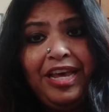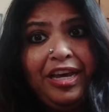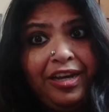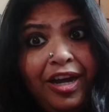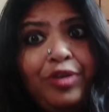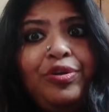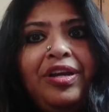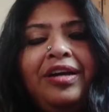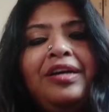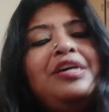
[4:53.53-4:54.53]

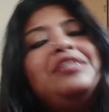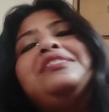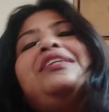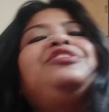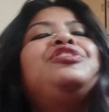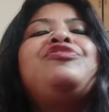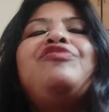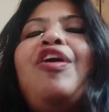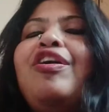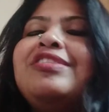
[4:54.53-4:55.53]
Garuda, such a
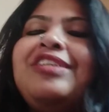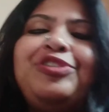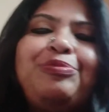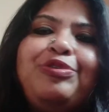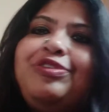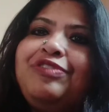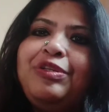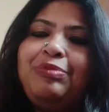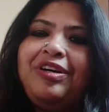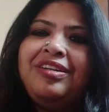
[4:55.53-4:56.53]
strong, such a beautiful
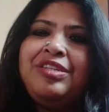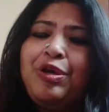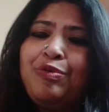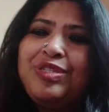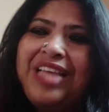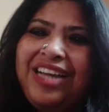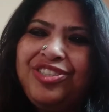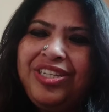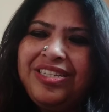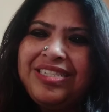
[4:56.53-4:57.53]
bird, was
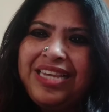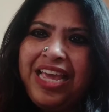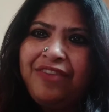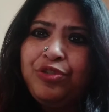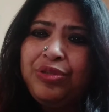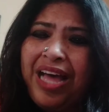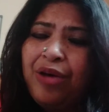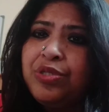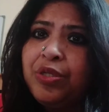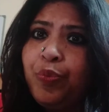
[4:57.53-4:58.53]
actually a slave to
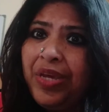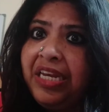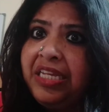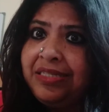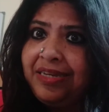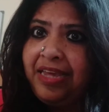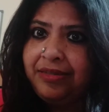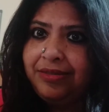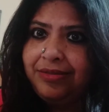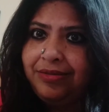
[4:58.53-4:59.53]
1,000 wiggly
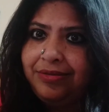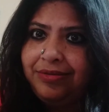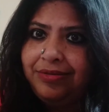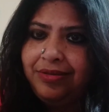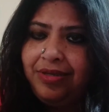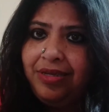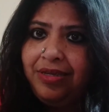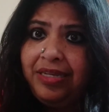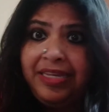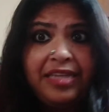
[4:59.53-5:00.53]
snakes.
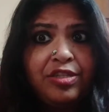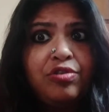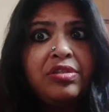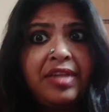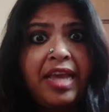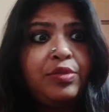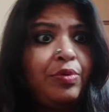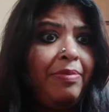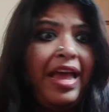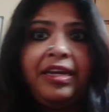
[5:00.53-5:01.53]
Yes, those snakes were
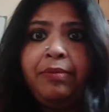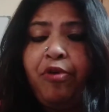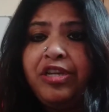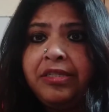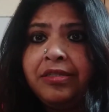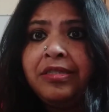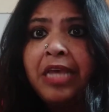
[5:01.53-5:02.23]
black and poisonous,